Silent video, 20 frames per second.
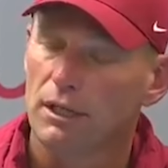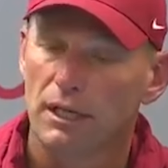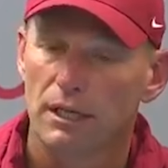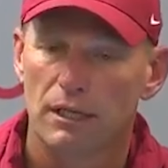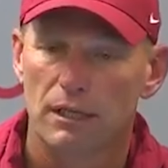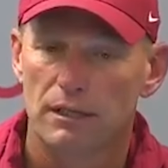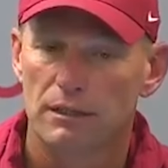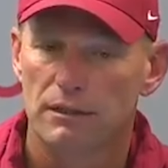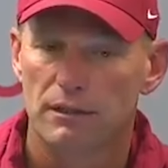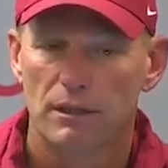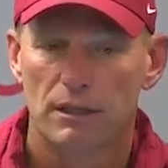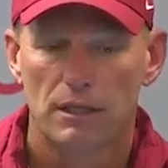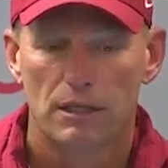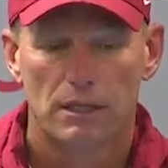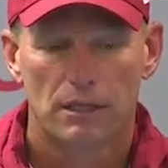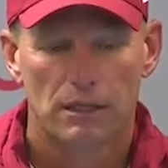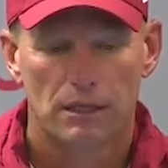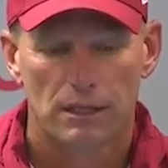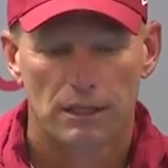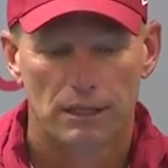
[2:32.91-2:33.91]
And
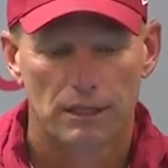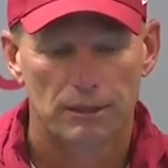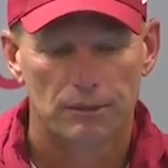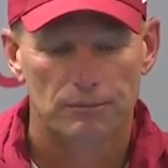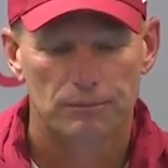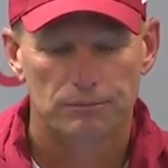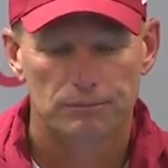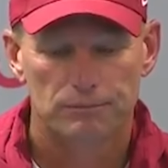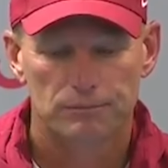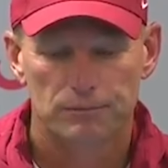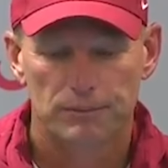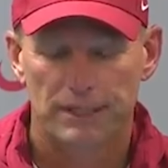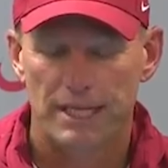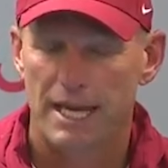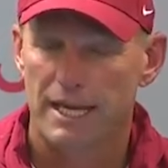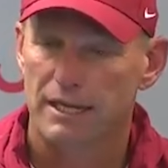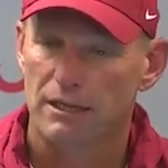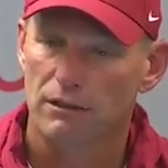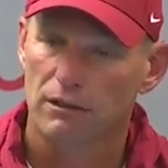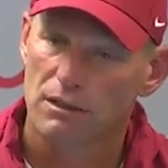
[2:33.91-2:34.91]
we
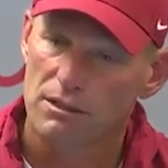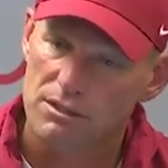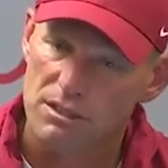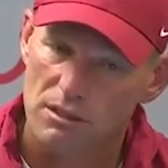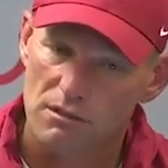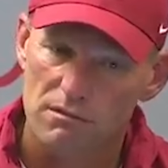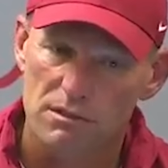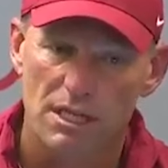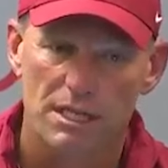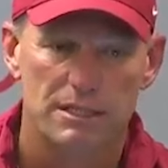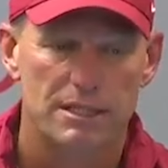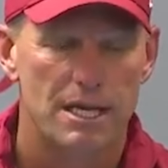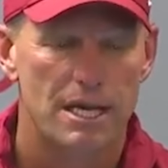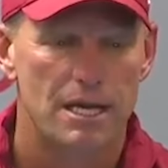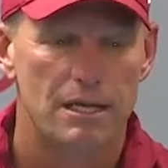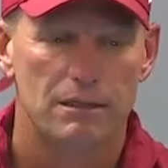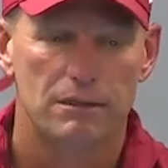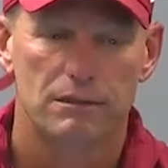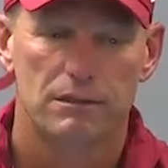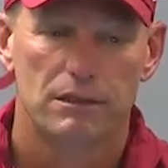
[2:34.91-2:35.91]
can't kill ourselves like
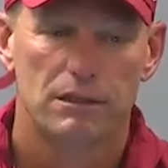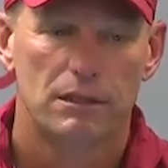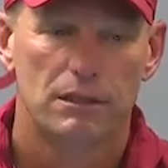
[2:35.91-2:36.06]
that.